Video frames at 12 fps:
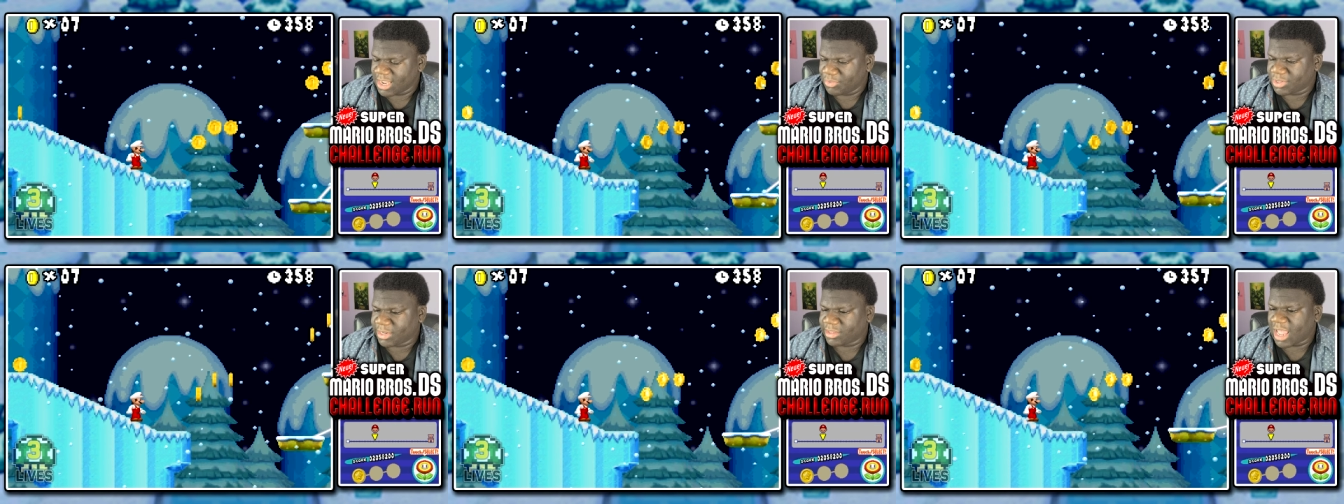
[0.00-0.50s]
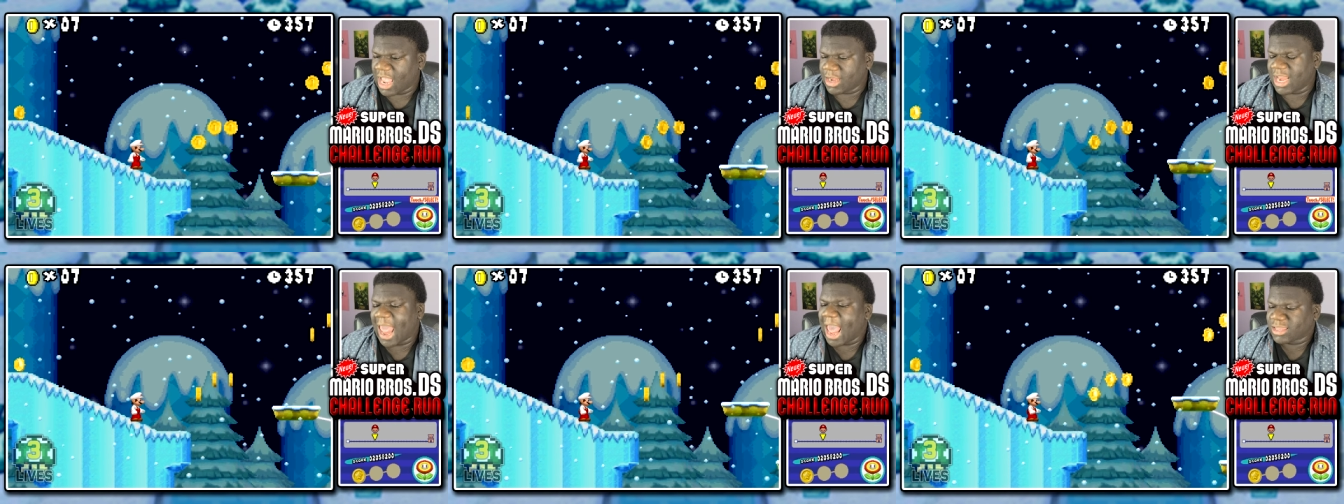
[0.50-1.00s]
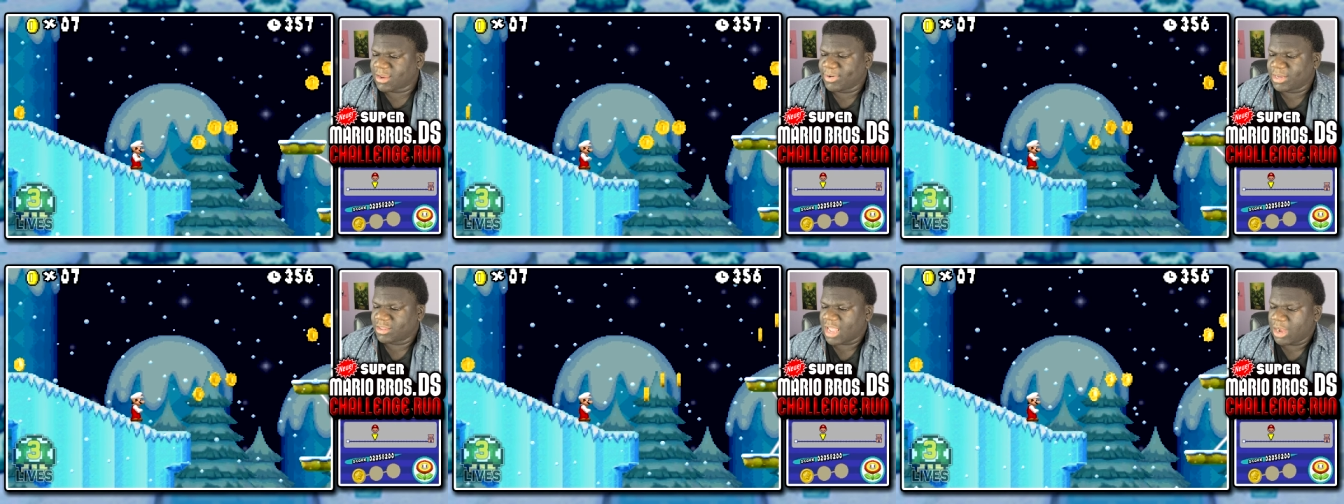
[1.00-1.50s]
It was designed, it has to be
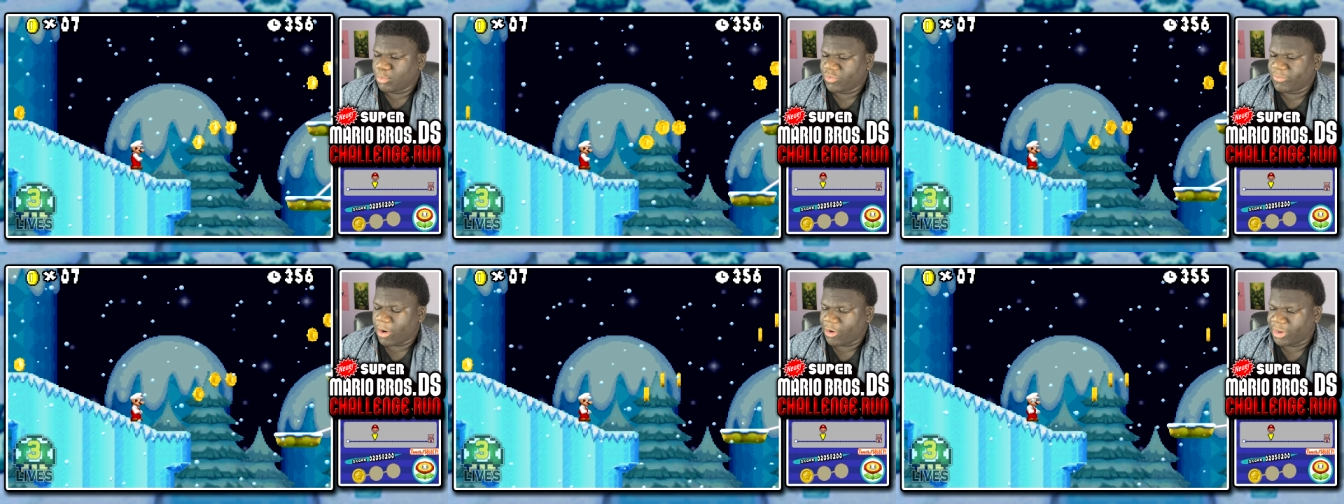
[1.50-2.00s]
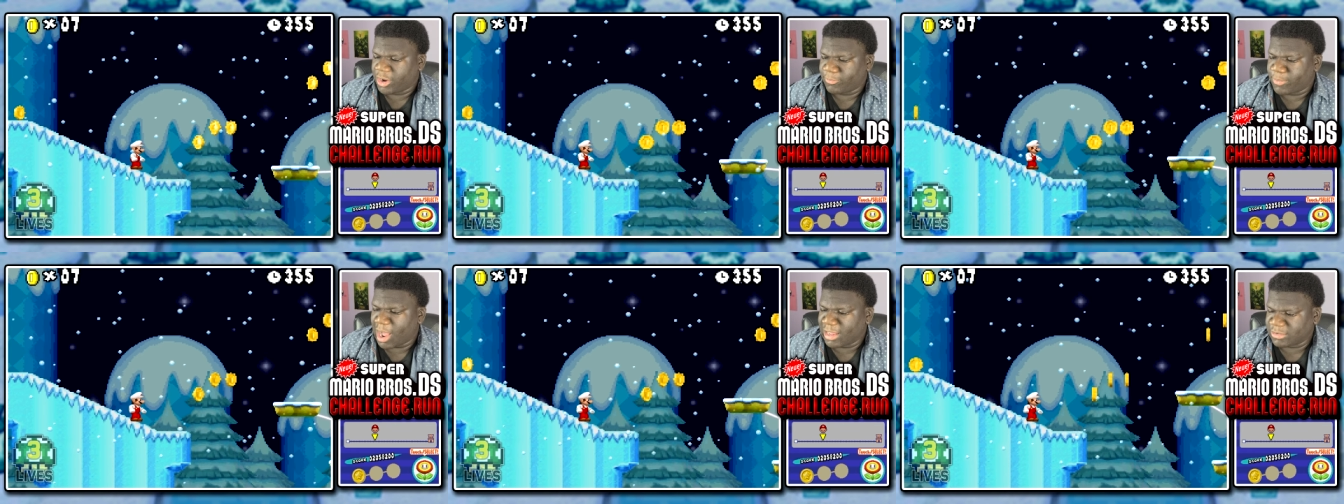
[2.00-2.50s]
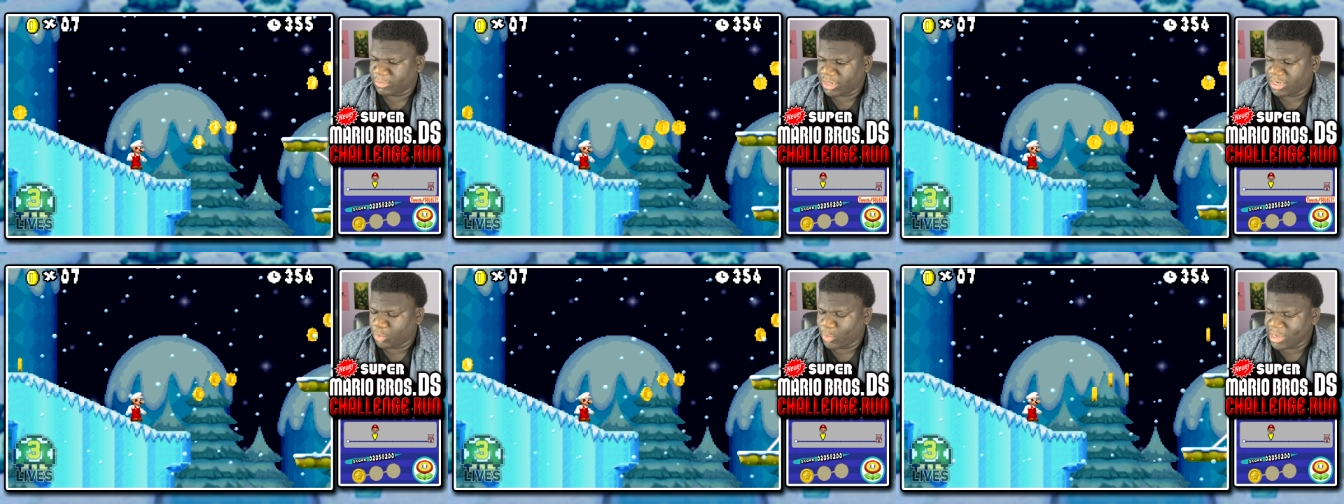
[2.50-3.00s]
designed with Mario possible,
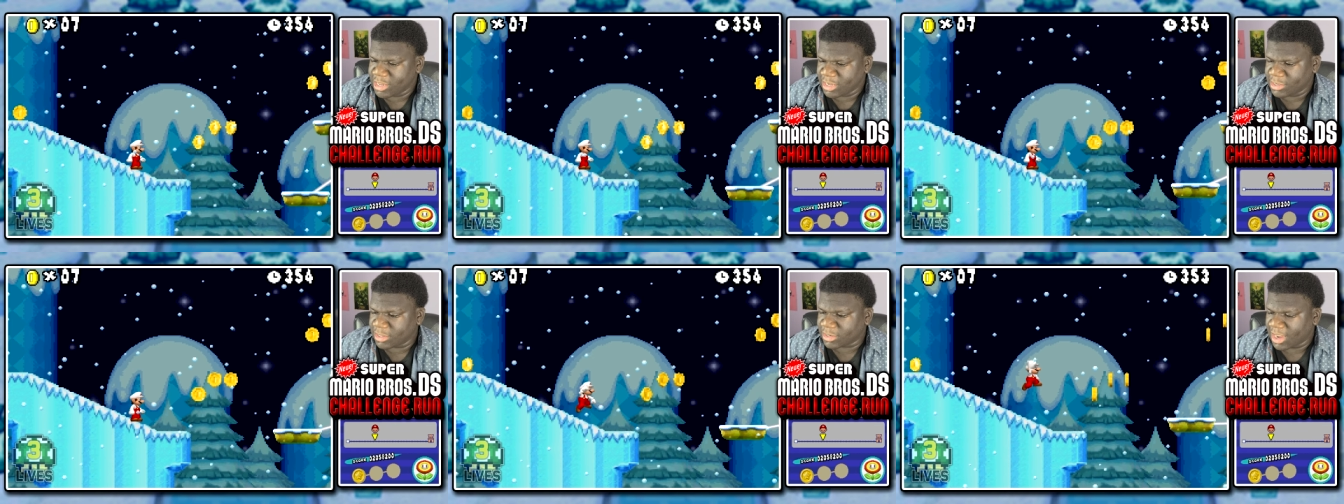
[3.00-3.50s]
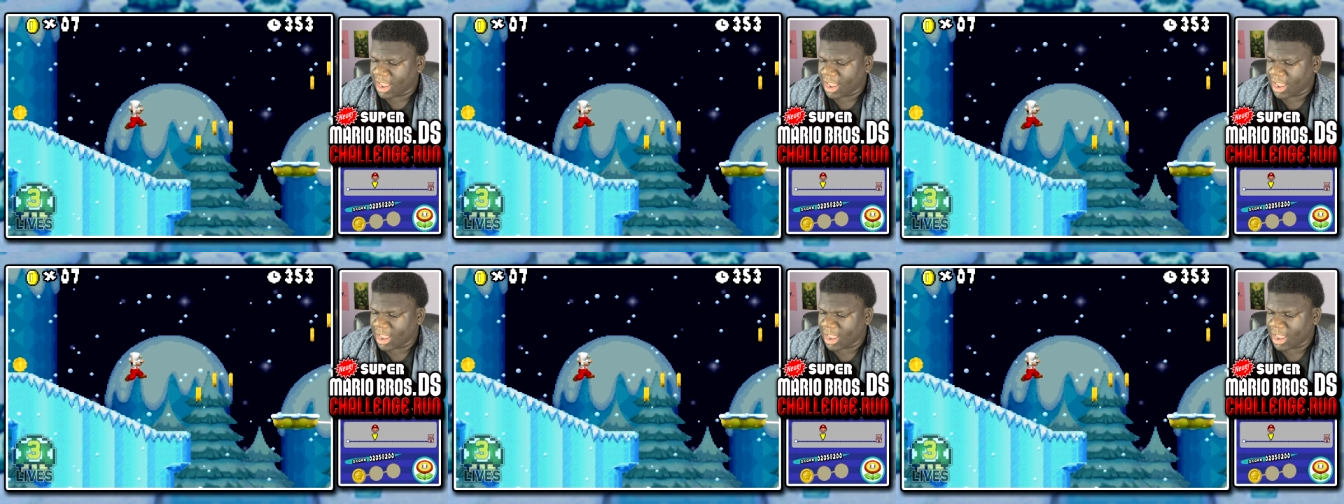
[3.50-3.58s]
and Luigi just,